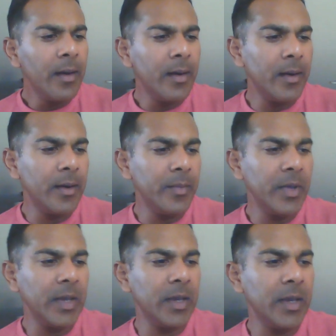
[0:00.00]

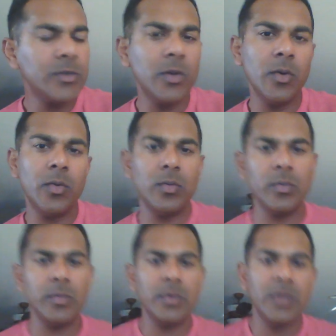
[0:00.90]
Again, so
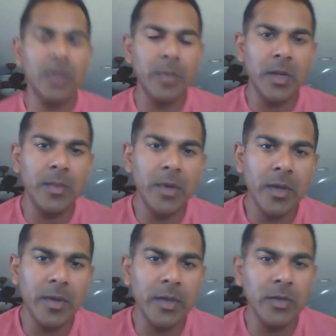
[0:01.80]
a little bit
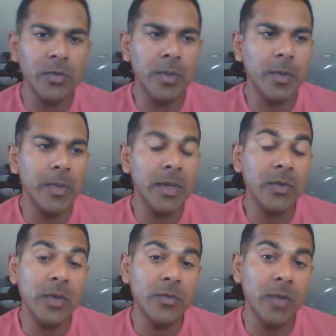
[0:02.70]
about history about me.
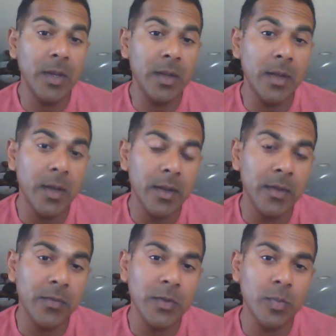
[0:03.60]
So I've tried a lot of
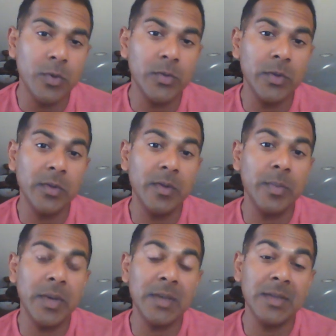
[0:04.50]
different sports drinks over
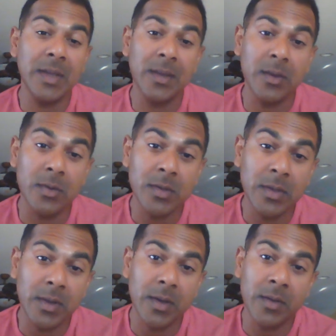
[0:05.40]
the past 10 years.
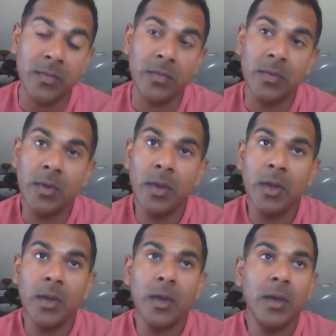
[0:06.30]
I've
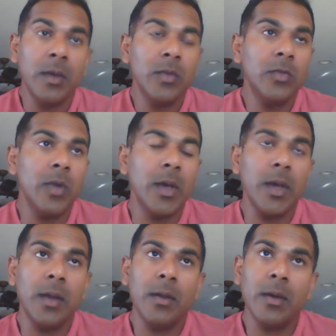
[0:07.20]

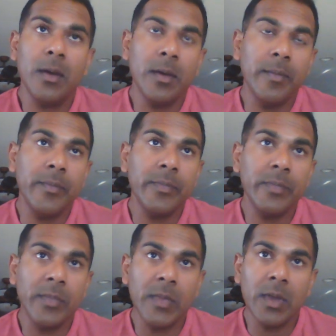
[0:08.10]
tried
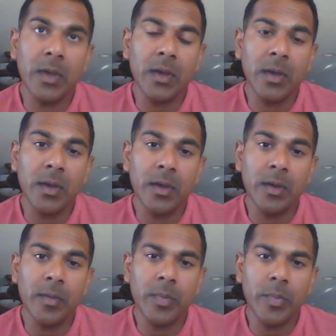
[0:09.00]

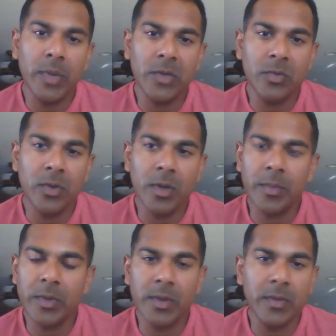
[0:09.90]

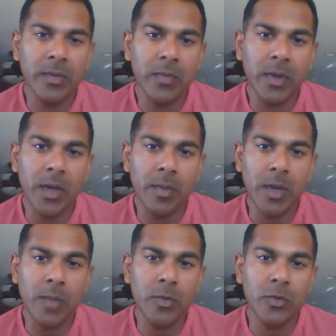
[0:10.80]
Perpetuum, different
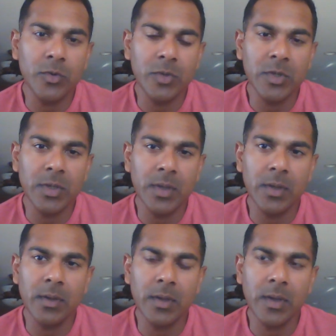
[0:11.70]
Hammer
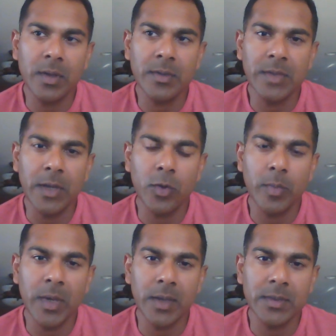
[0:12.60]
Nutrition,
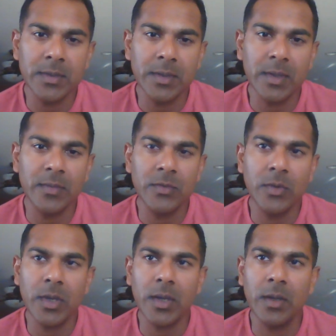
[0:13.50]
Cytomax. I've
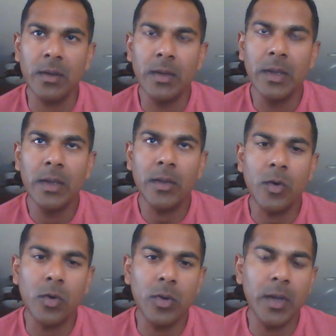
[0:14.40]
tried
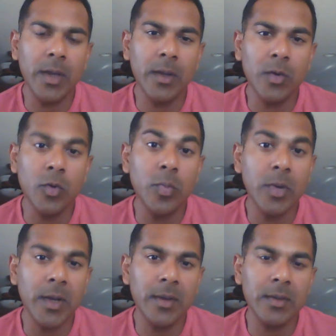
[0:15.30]
the whole line of Goo
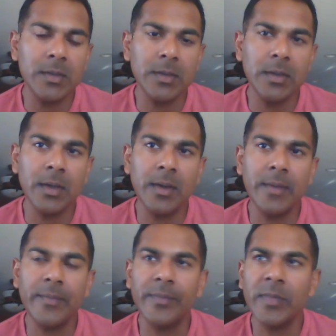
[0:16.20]
products.
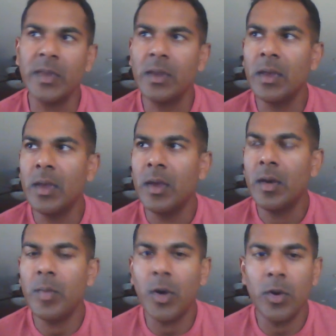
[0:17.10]

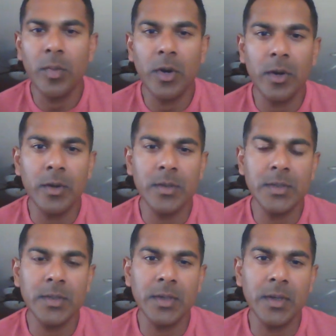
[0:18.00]
Power
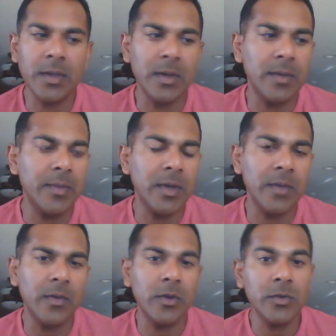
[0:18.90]
bars.
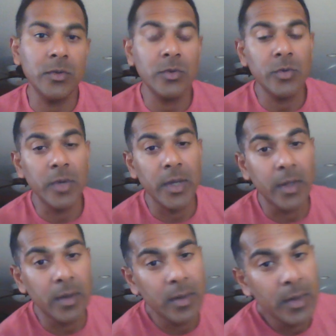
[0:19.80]
I've also
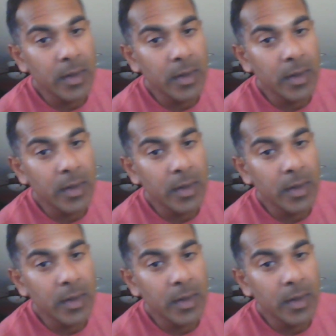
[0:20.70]
tried.